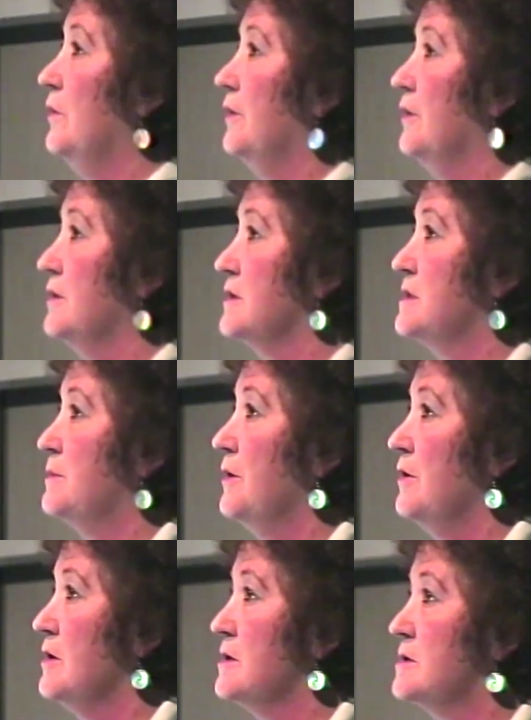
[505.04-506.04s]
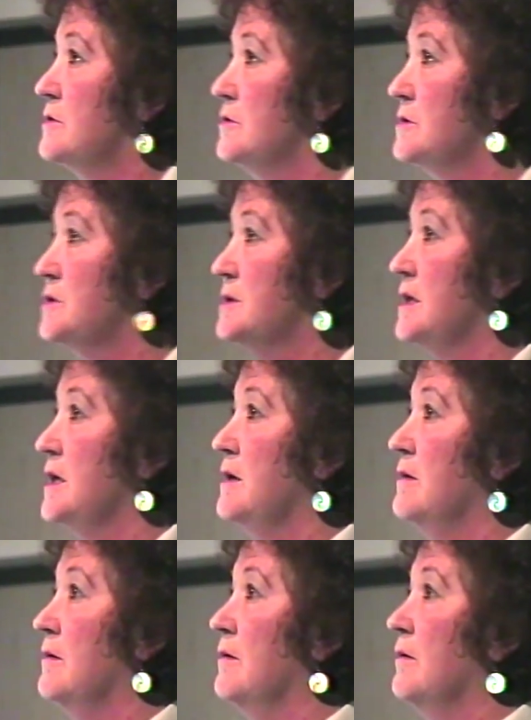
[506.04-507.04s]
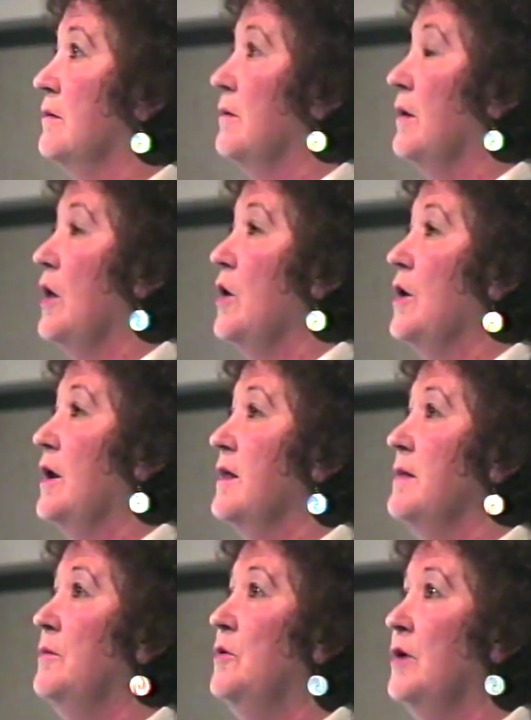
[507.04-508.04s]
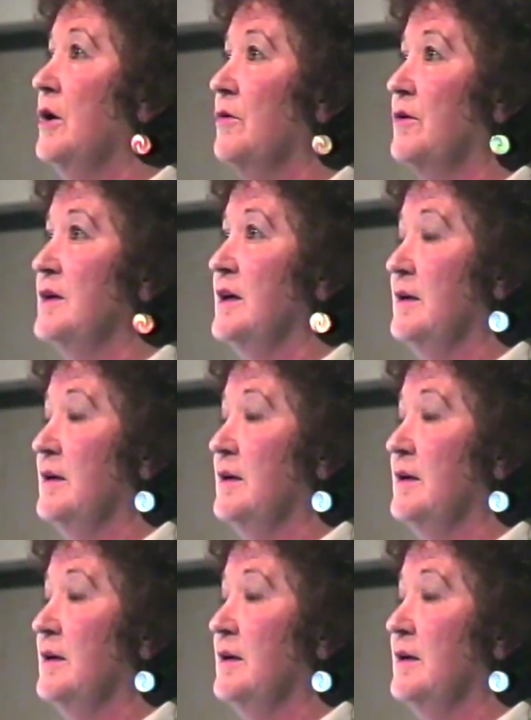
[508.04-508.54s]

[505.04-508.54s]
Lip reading: of what I'd experienced or seen early in the morning or the